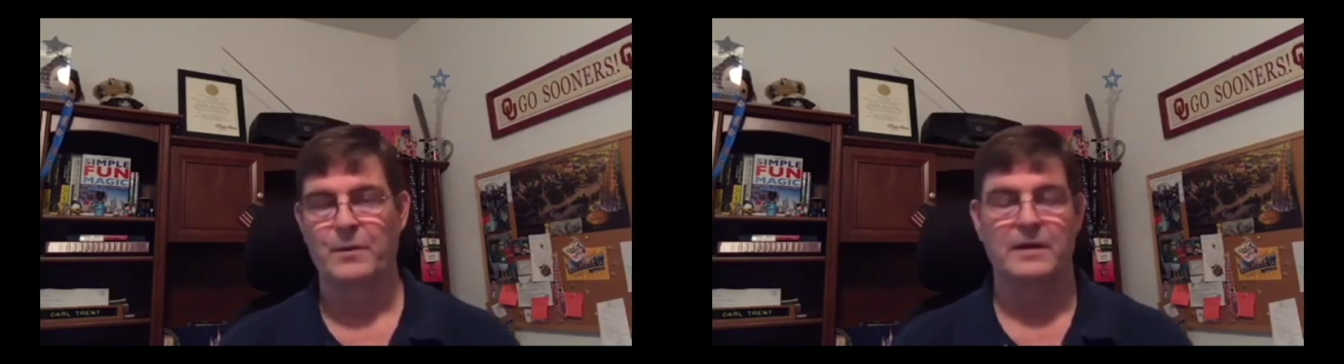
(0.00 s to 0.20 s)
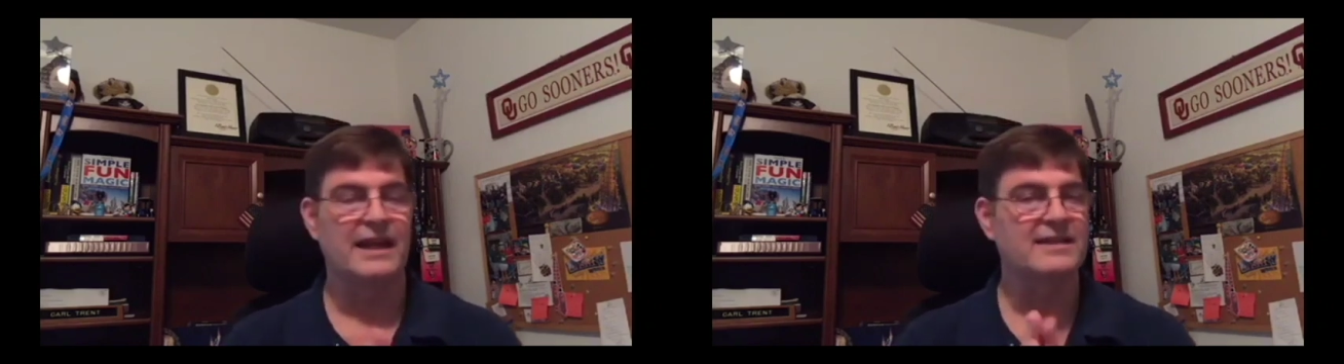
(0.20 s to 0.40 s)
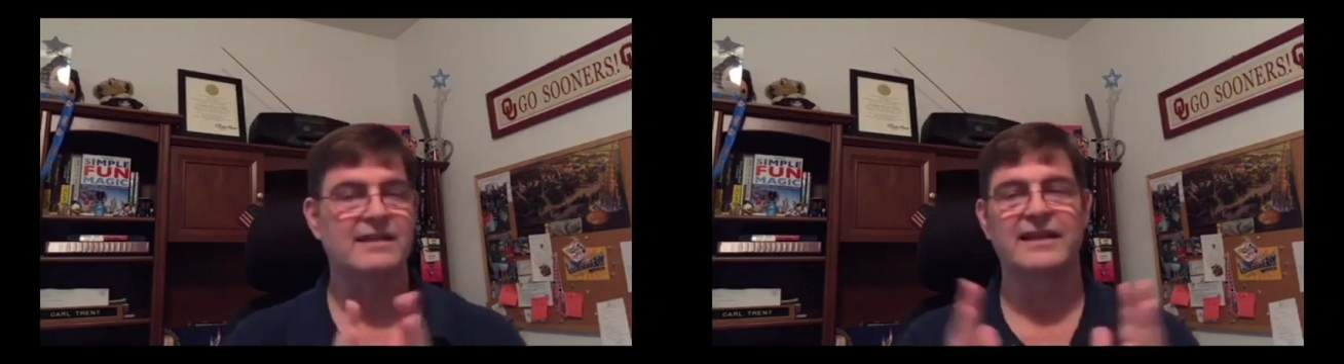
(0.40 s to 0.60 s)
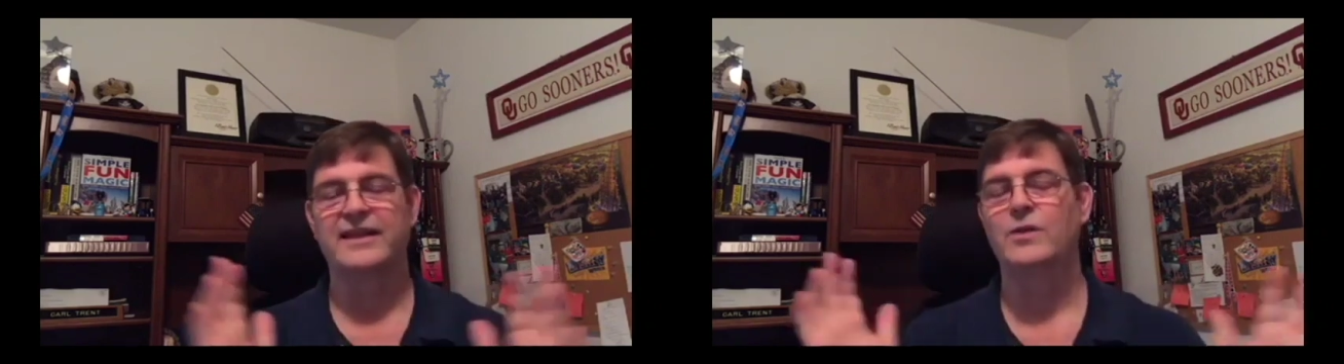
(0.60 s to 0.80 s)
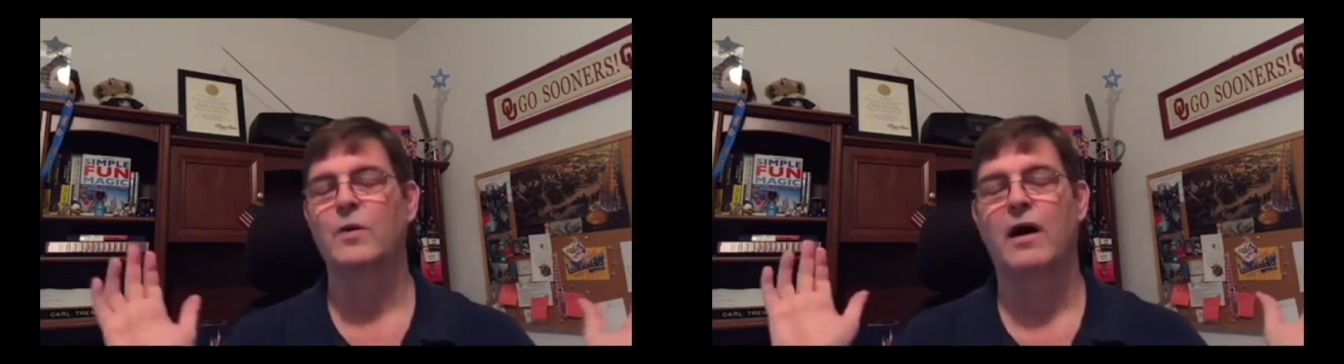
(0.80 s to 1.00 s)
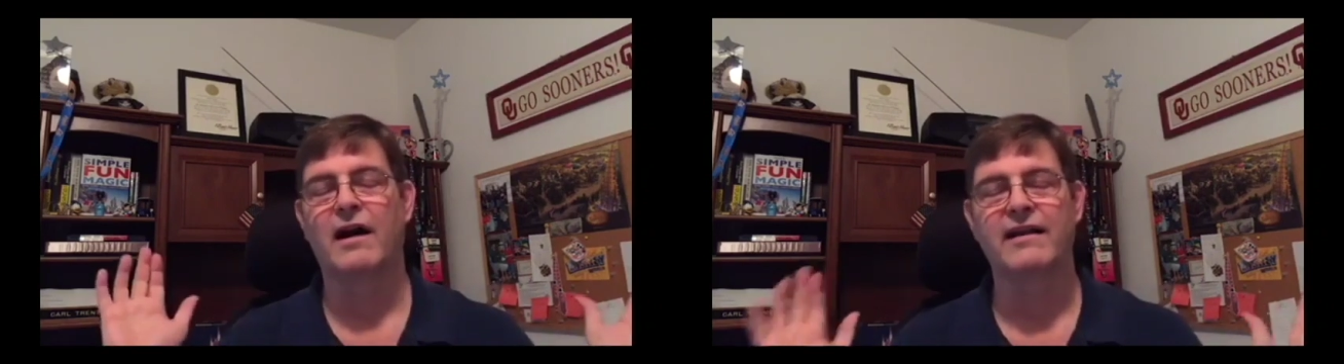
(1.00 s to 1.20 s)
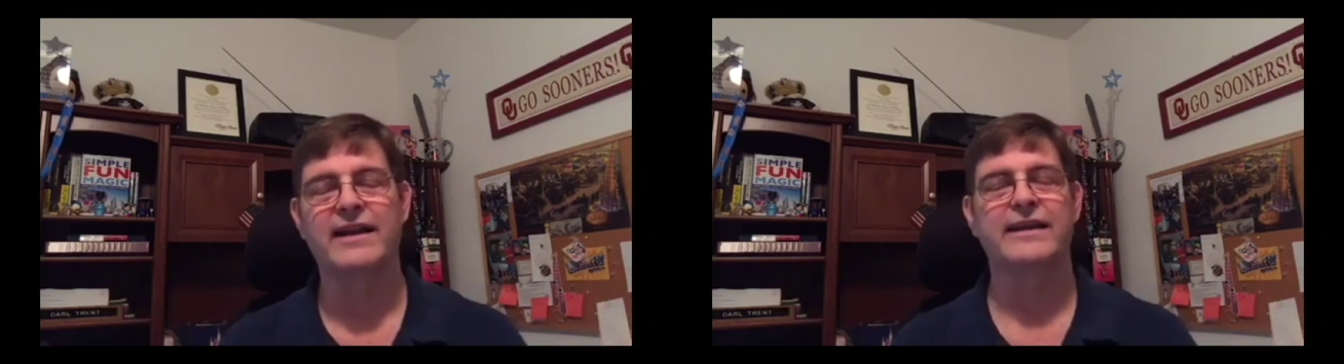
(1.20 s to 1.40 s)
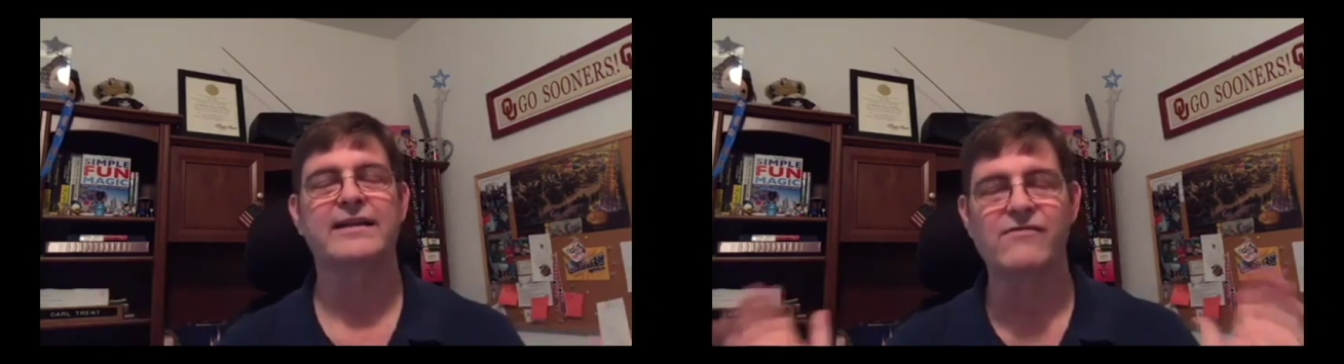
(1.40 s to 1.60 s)
Leslie, you are
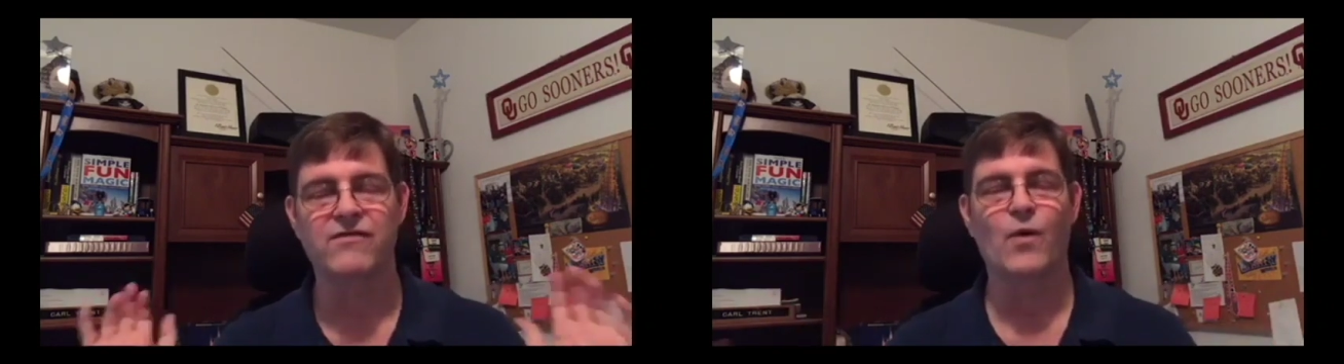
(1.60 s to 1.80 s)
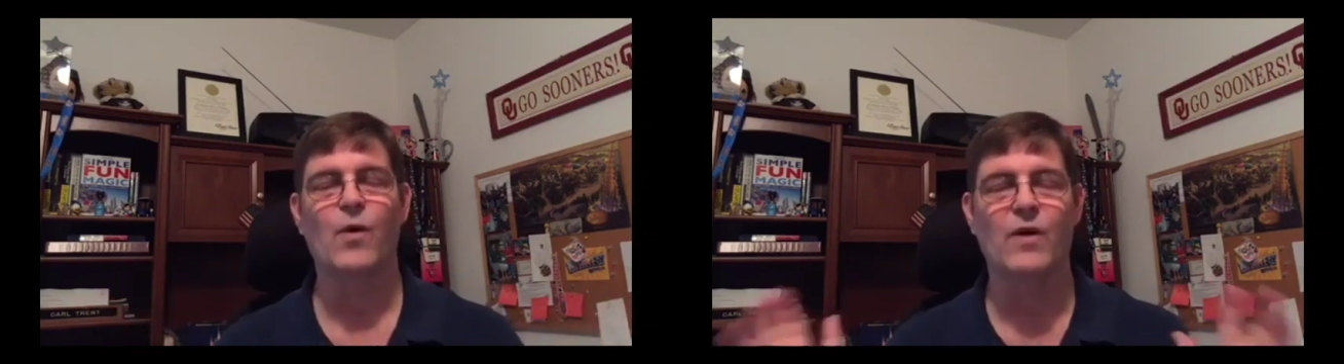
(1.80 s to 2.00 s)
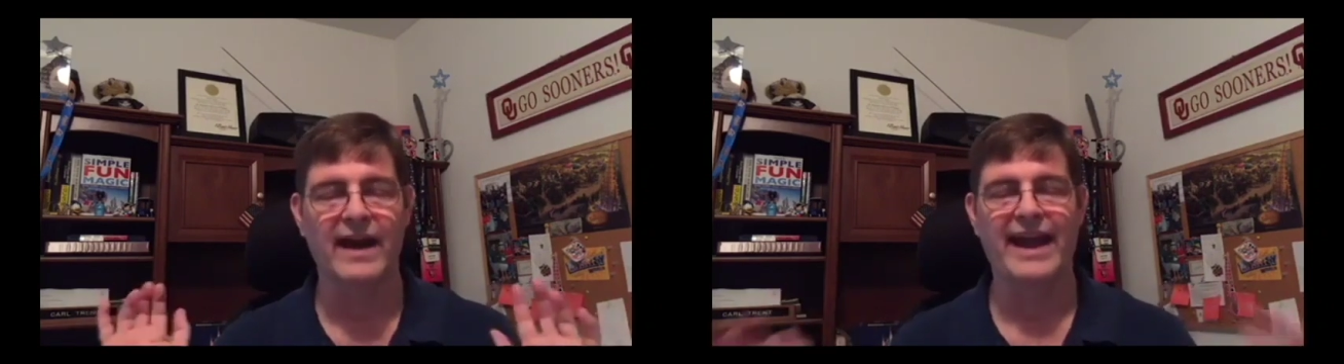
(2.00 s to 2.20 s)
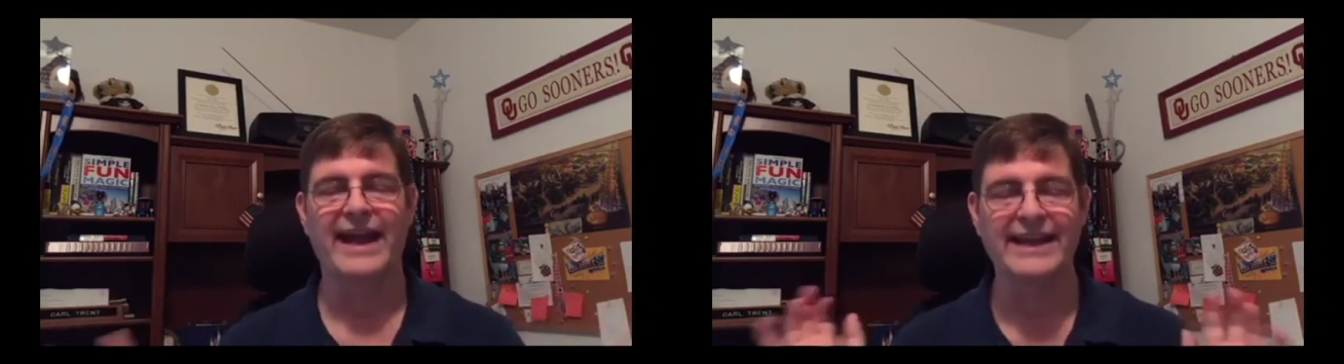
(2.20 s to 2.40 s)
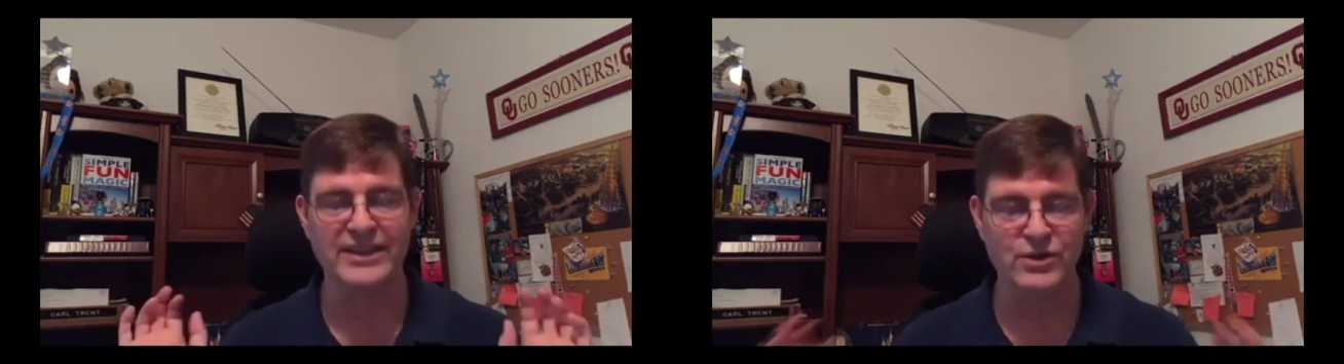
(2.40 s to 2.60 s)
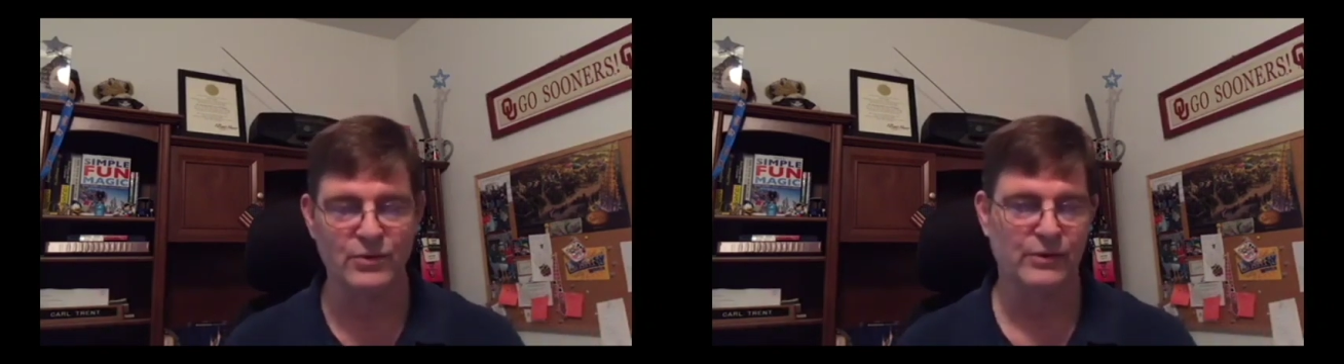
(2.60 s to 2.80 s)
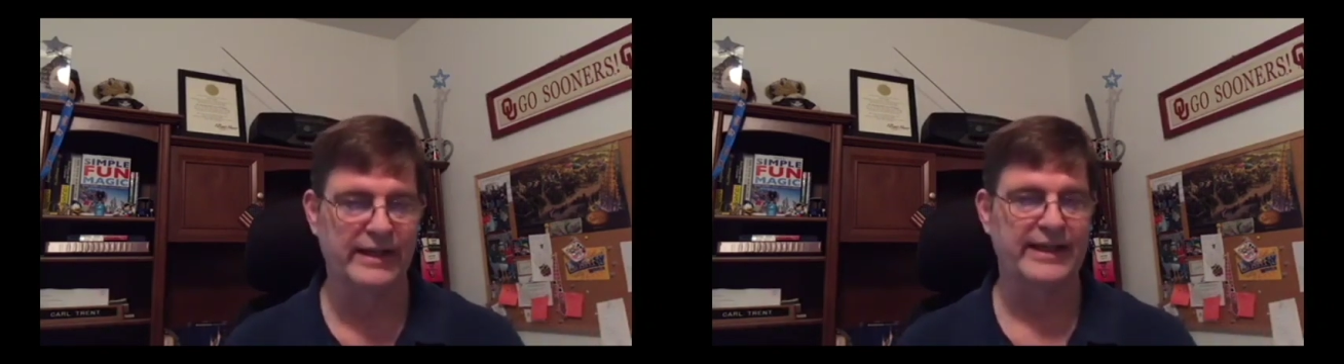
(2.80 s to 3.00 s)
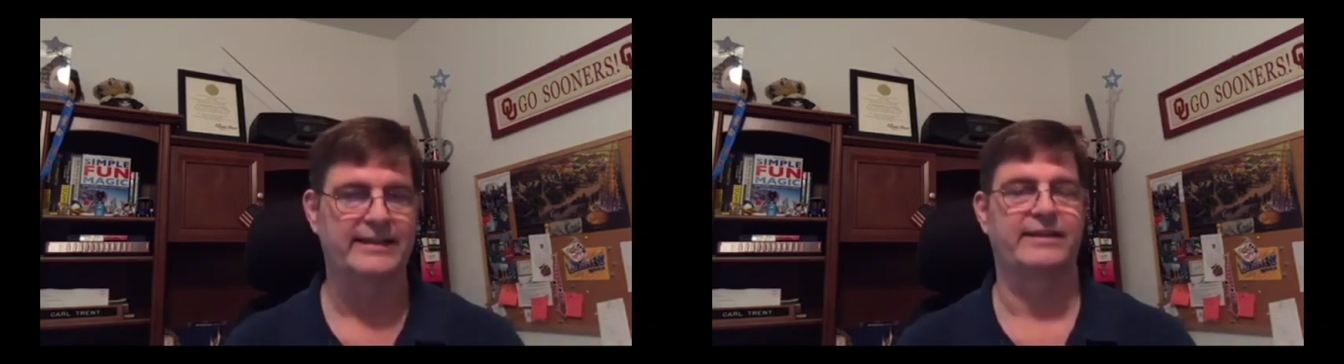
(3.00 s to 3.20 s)
in for a
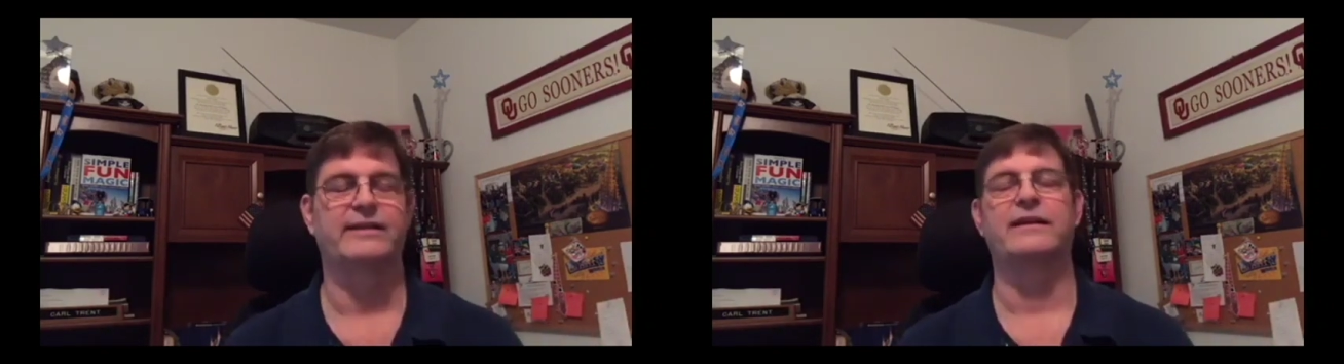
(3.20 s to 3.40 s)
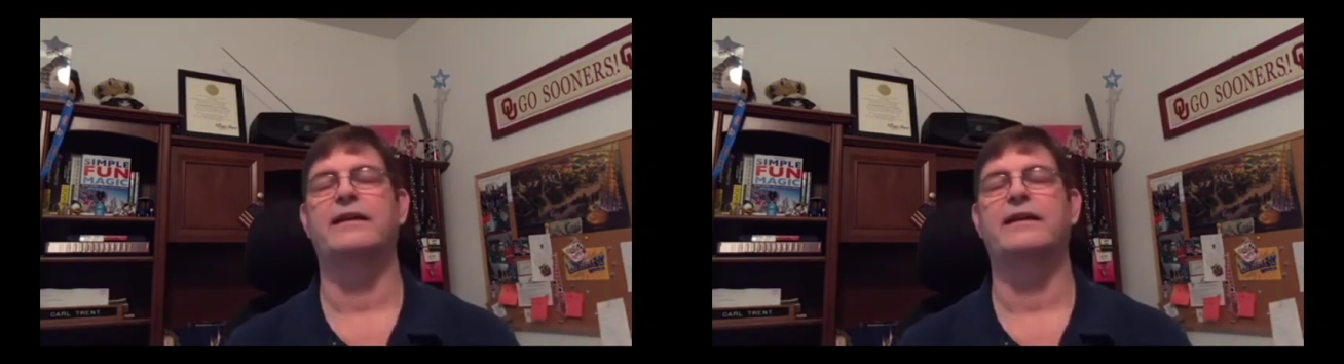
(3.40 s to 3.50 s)
treat.